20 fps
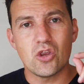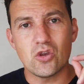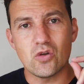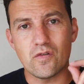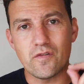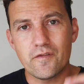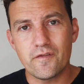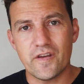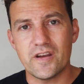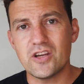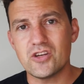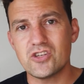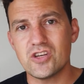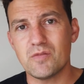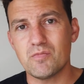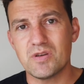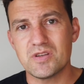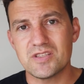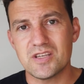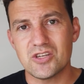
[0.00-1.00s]
Your
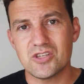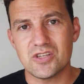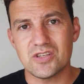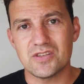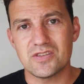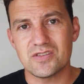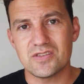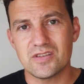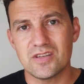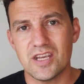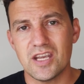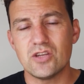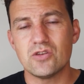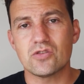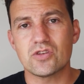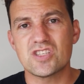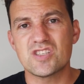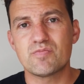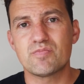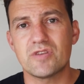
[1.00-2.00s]
finishing positions in
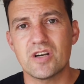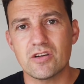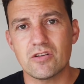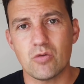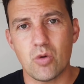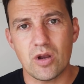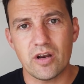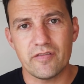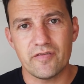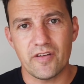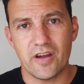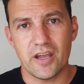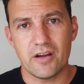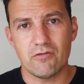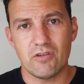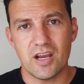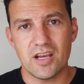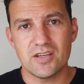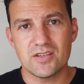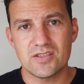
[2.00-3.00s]
your sprint
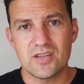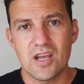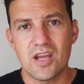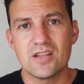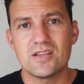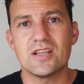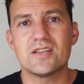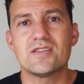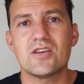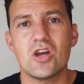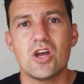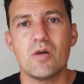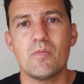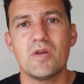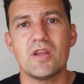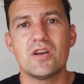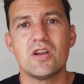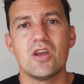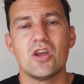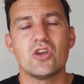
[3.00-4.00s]
qualifying race
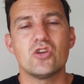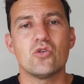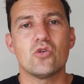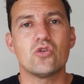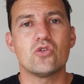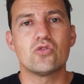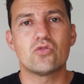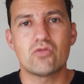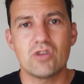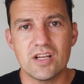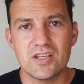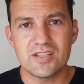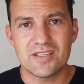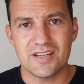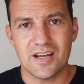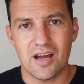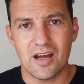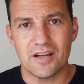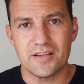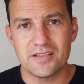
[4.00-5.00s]
determine your grid
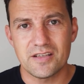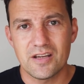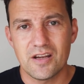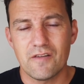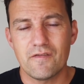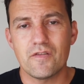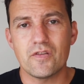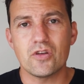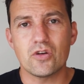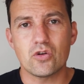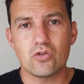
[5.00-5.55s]
start for